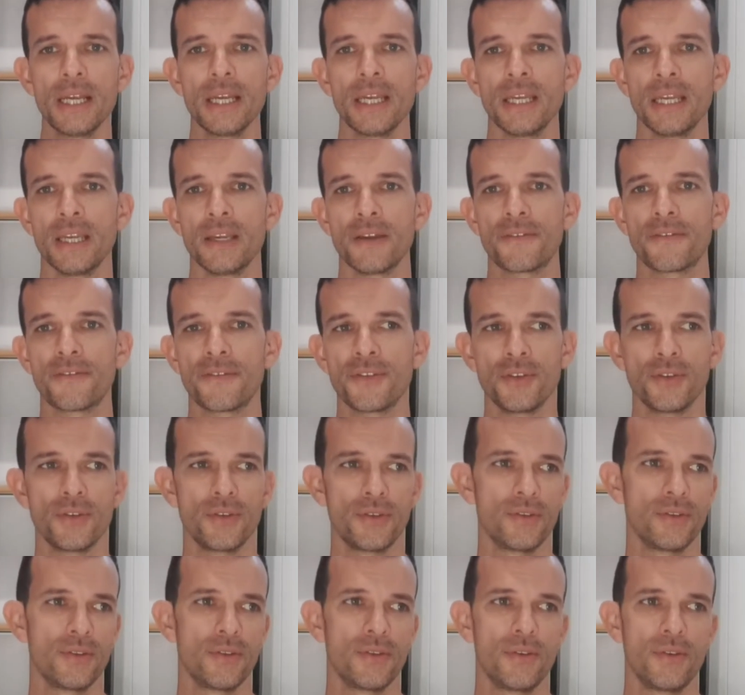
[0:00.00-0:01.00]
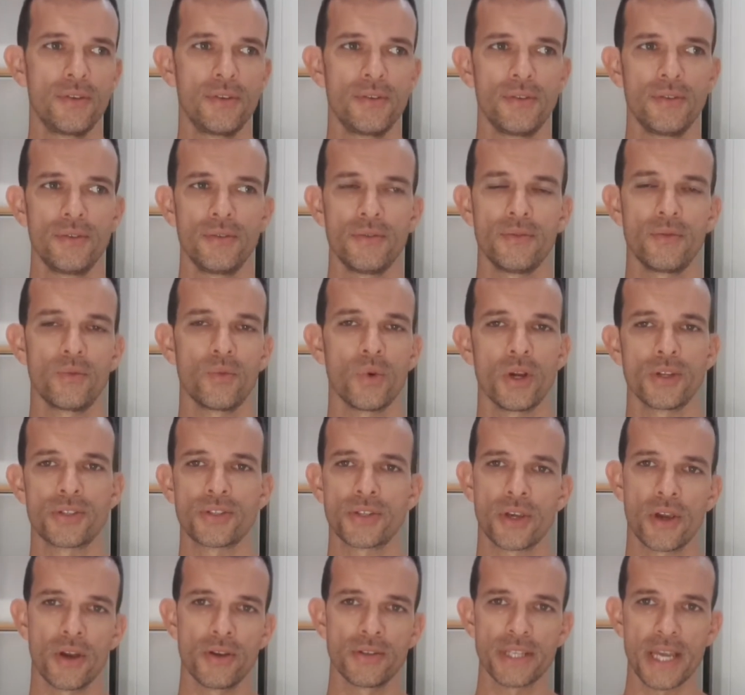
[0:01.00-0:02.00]
If you were
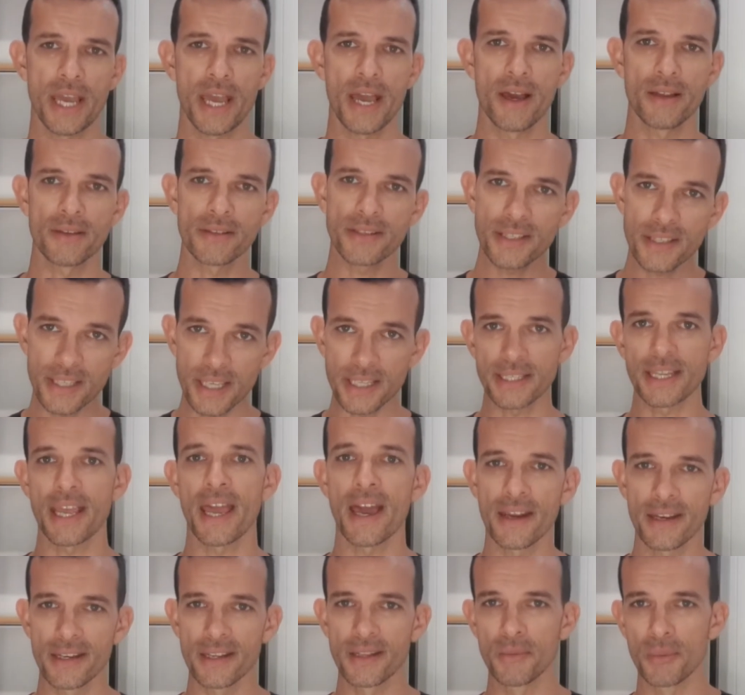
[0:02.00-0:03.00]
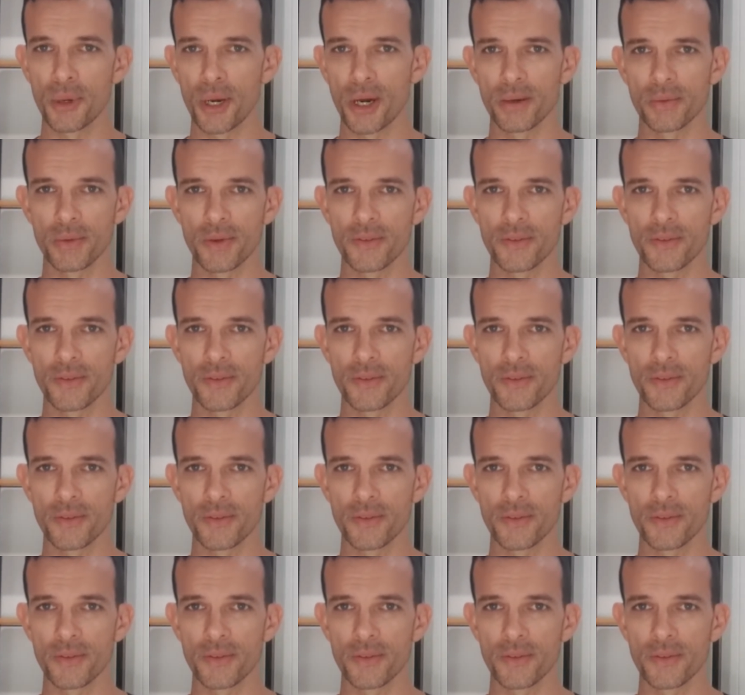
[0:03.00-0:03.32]
to go down, sit down in the bottom